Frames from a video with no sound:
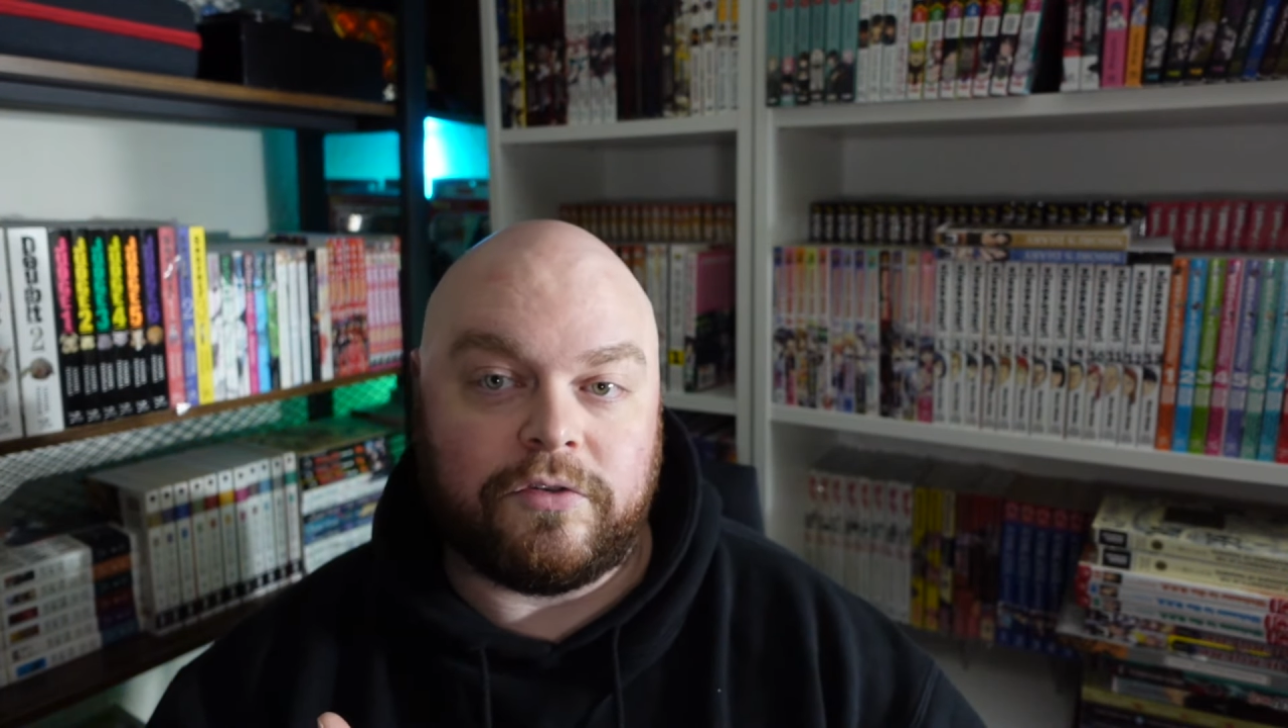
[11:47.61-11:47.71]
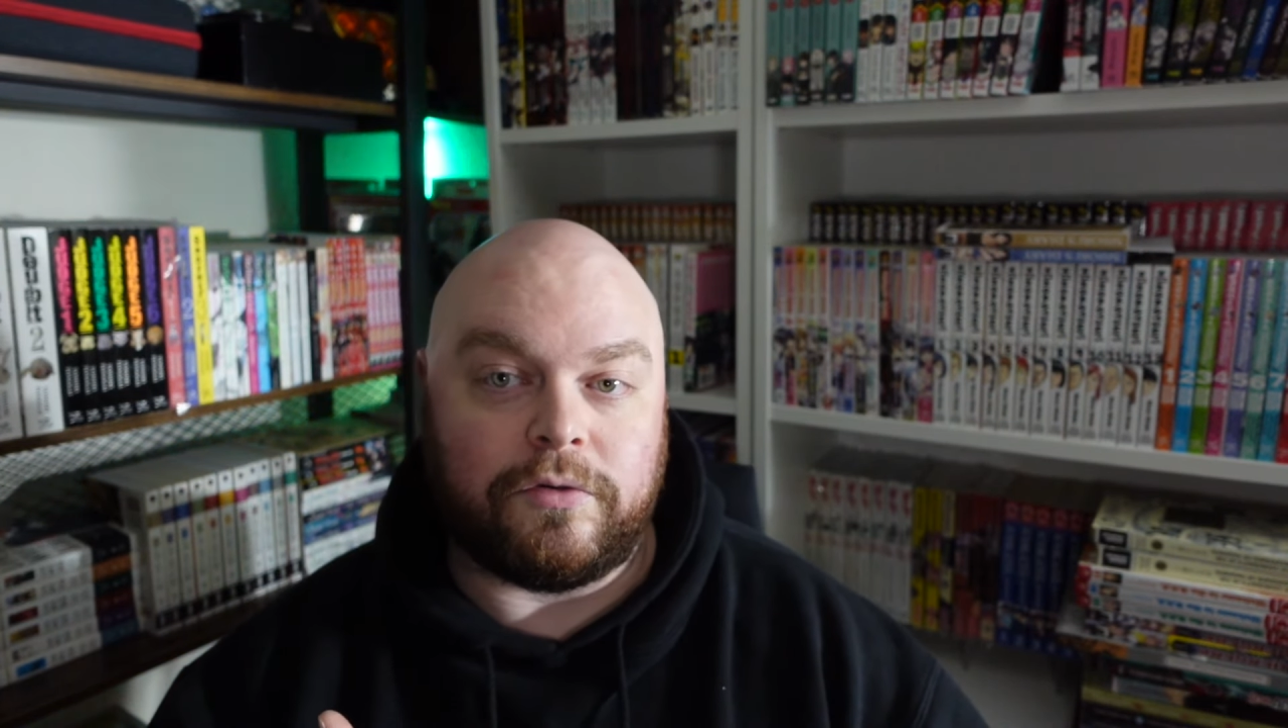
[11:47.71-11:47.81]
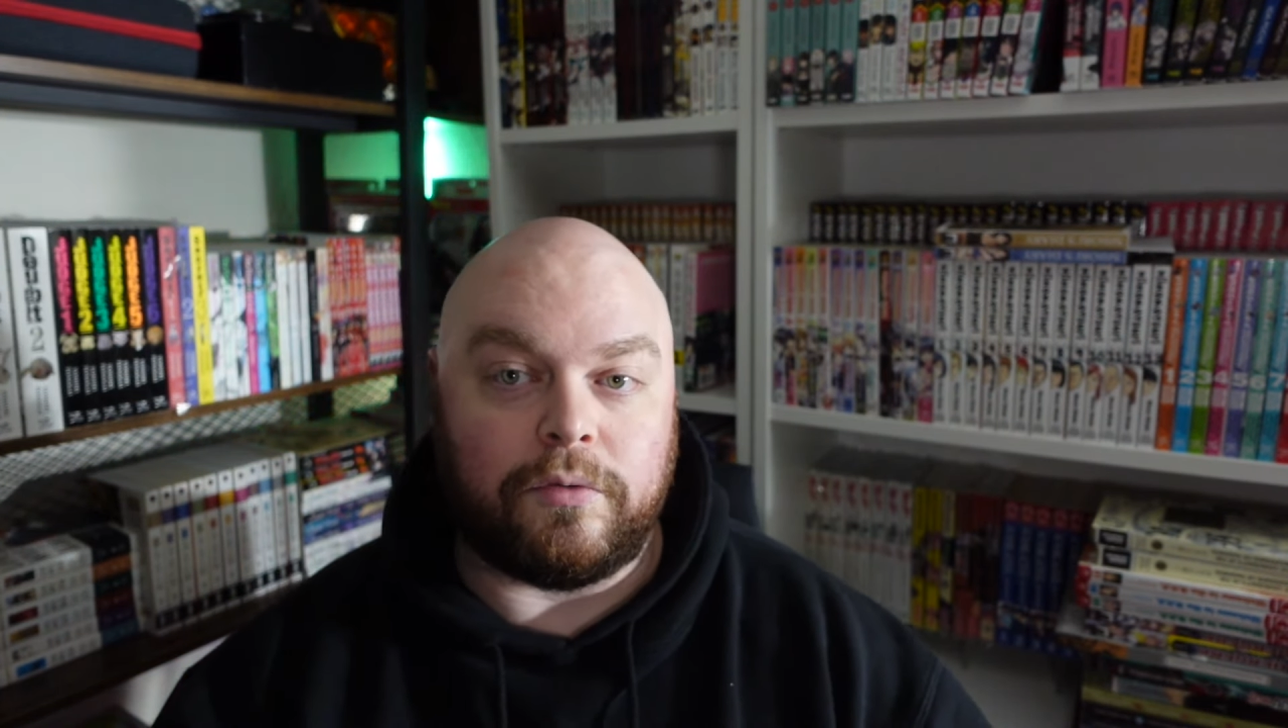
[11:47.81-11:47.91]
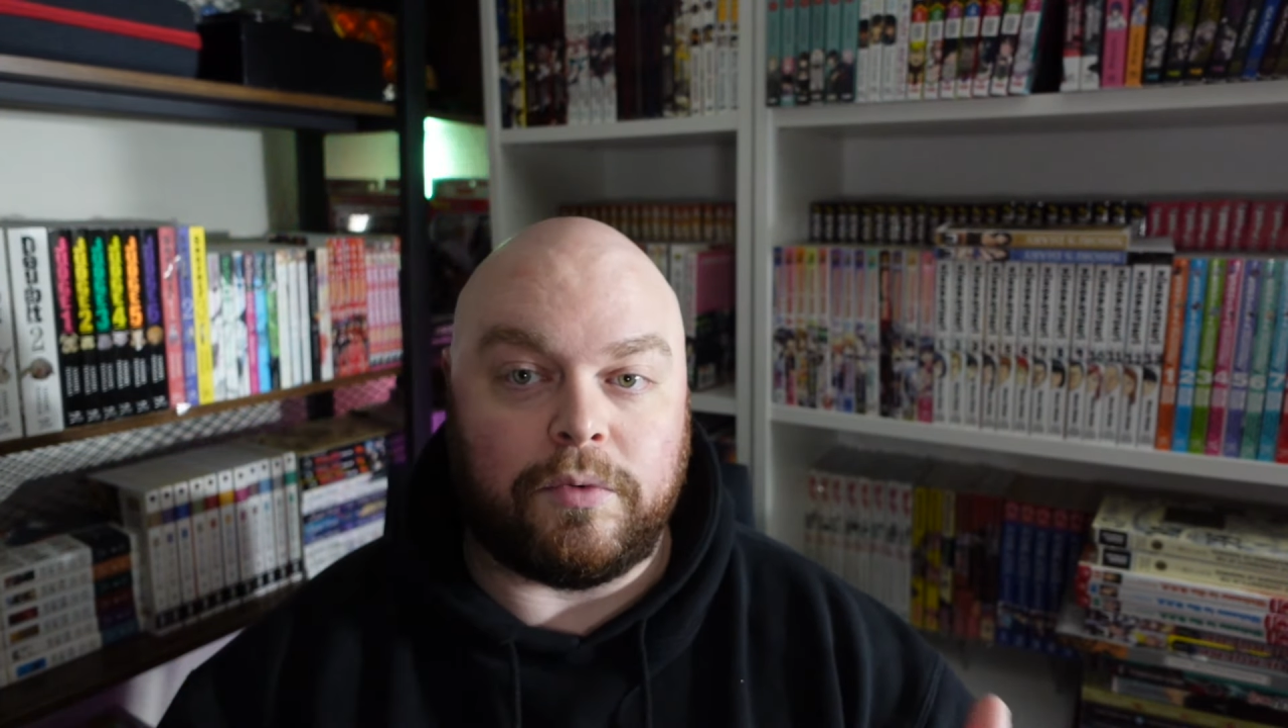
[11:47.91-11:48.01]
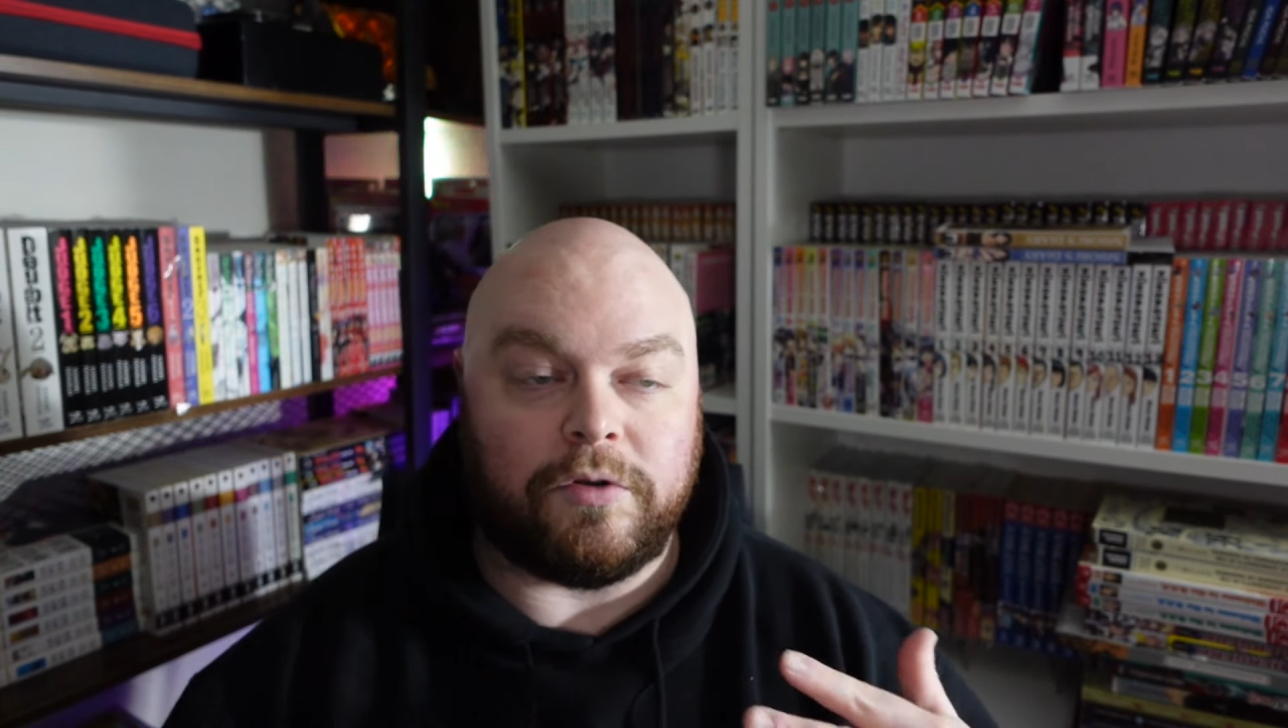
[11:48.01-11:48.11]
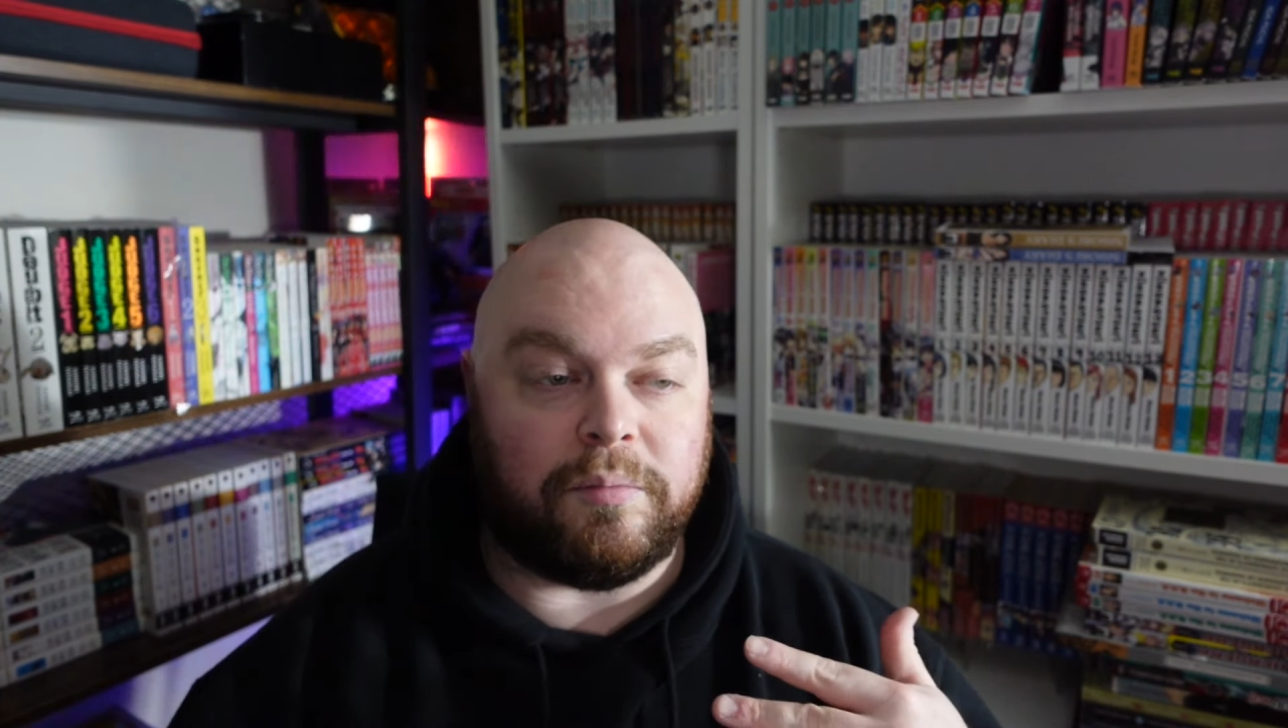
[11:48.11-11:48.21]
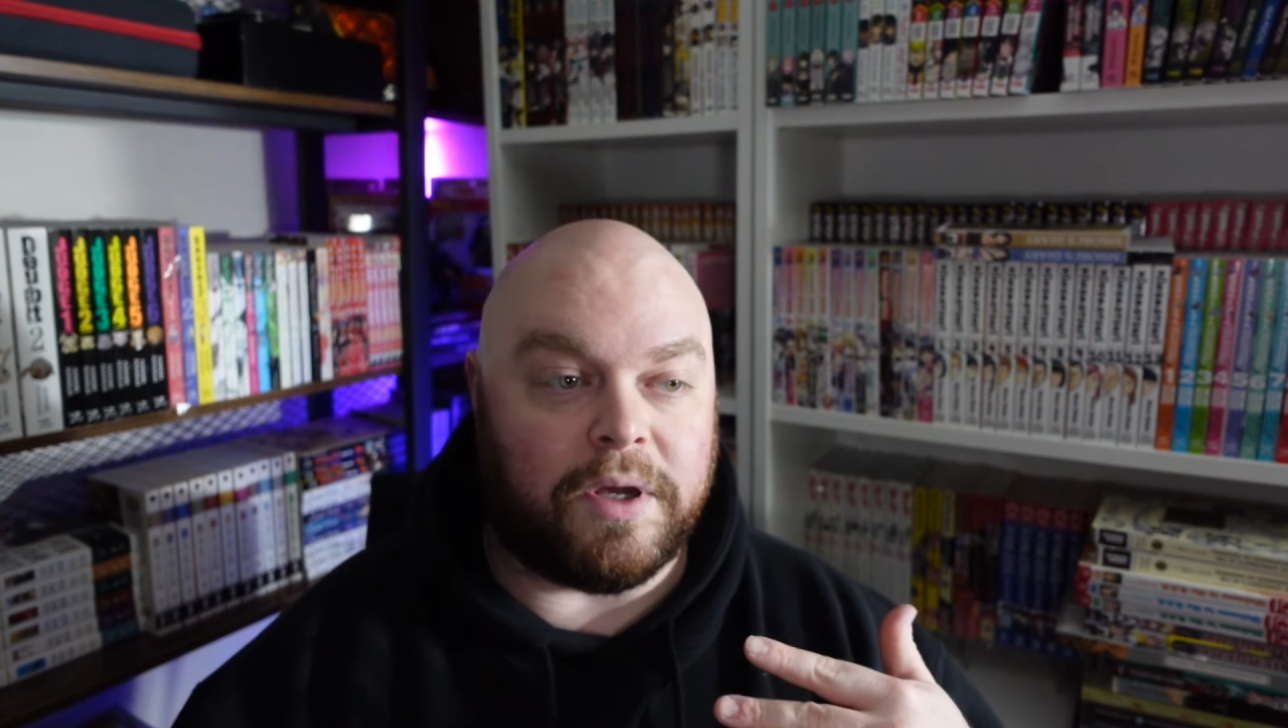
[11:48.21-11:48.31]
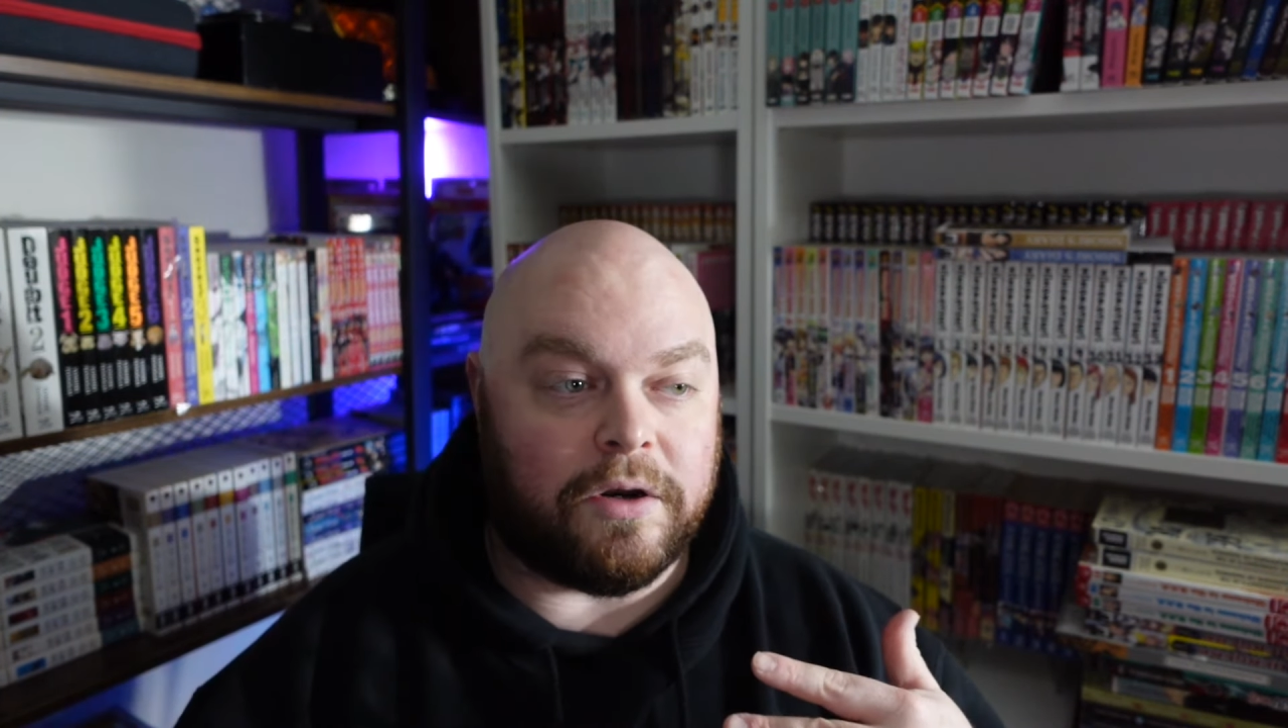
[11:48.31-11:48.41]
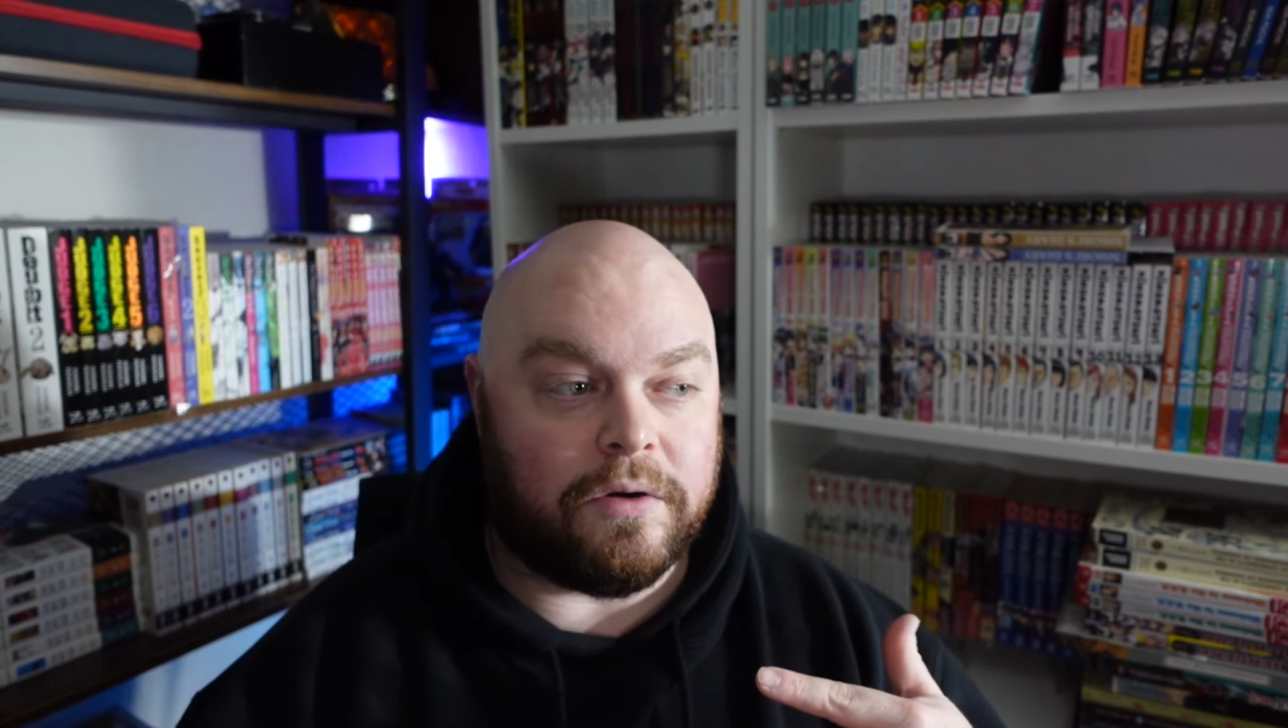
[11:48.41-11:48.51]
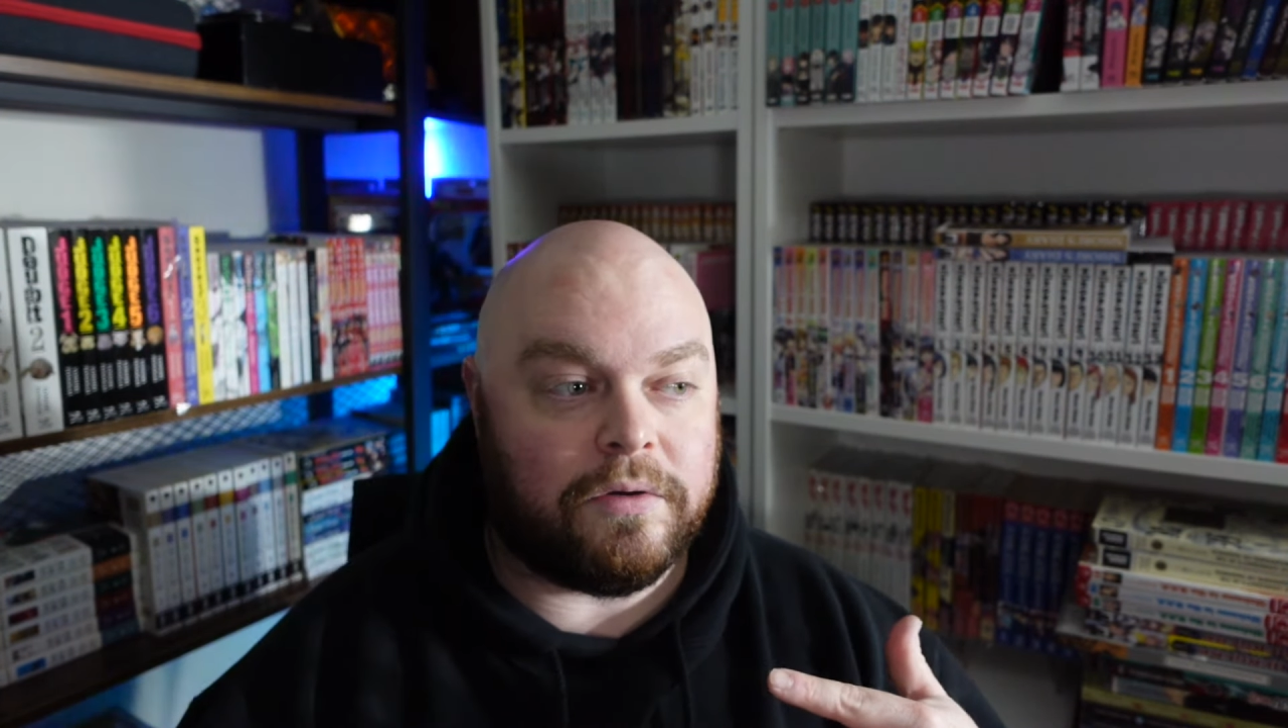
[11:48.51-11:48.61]
or what's
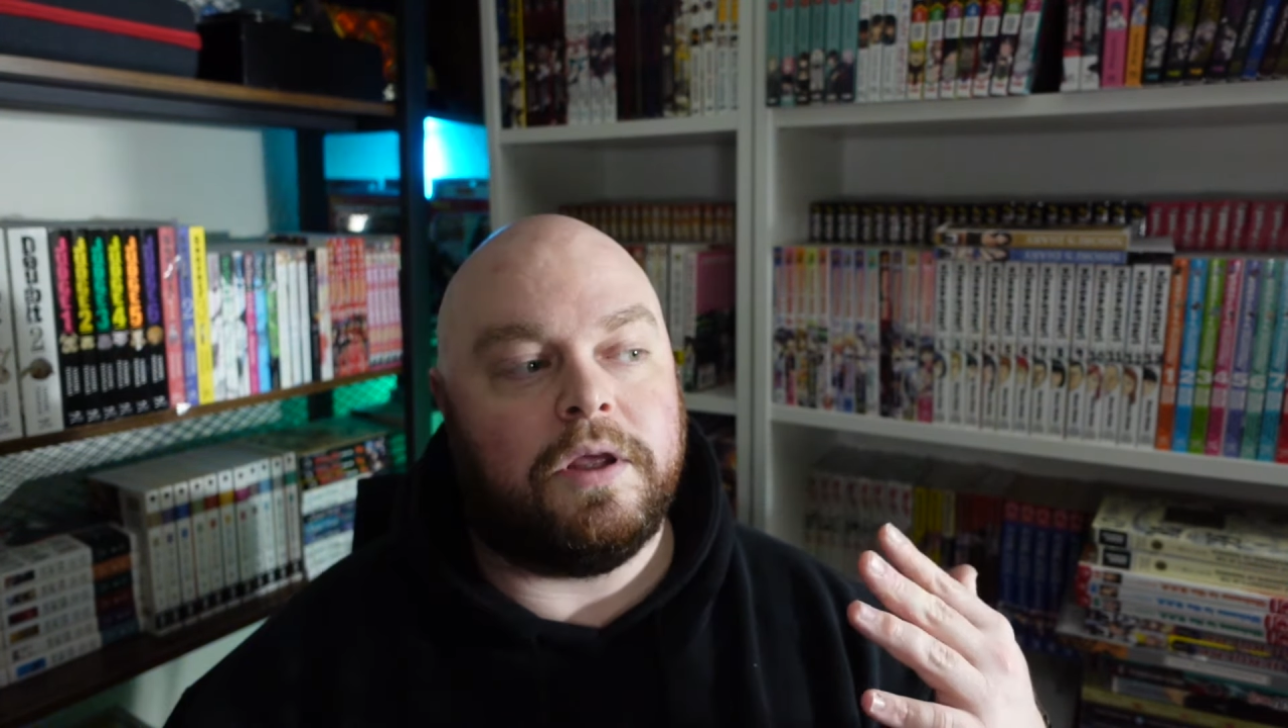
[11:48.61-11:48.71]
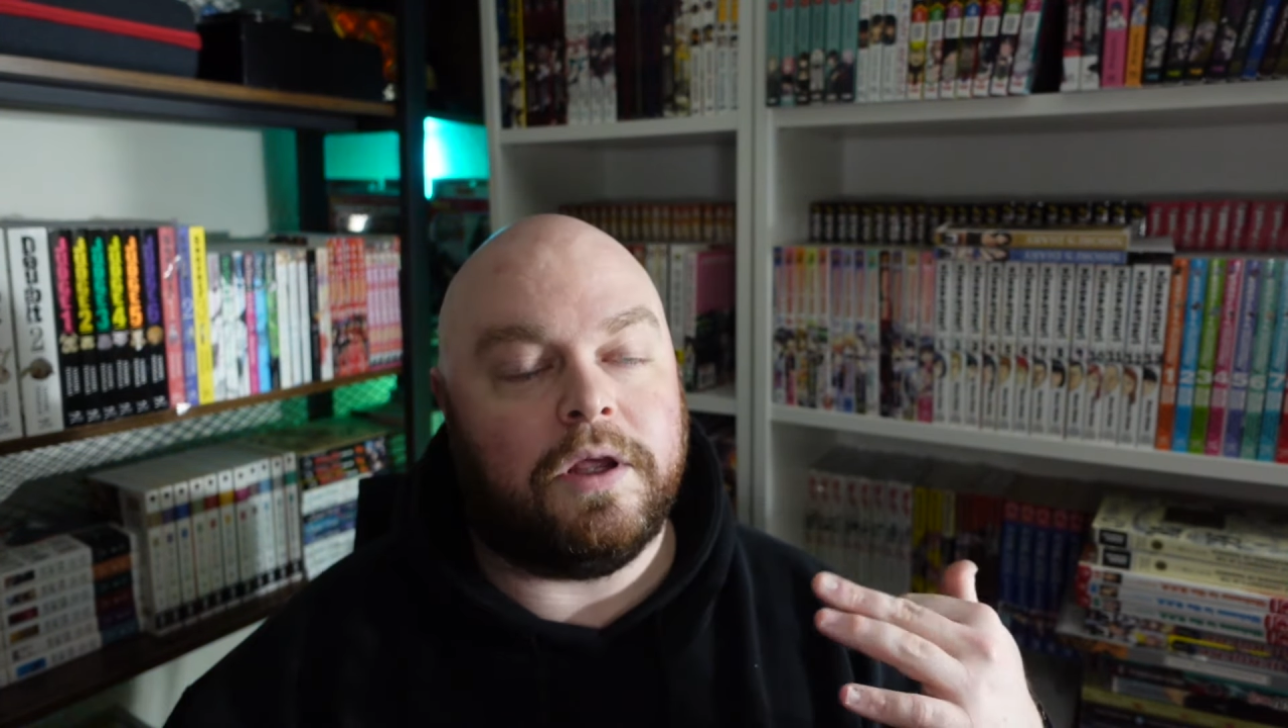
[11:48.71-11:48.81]
better.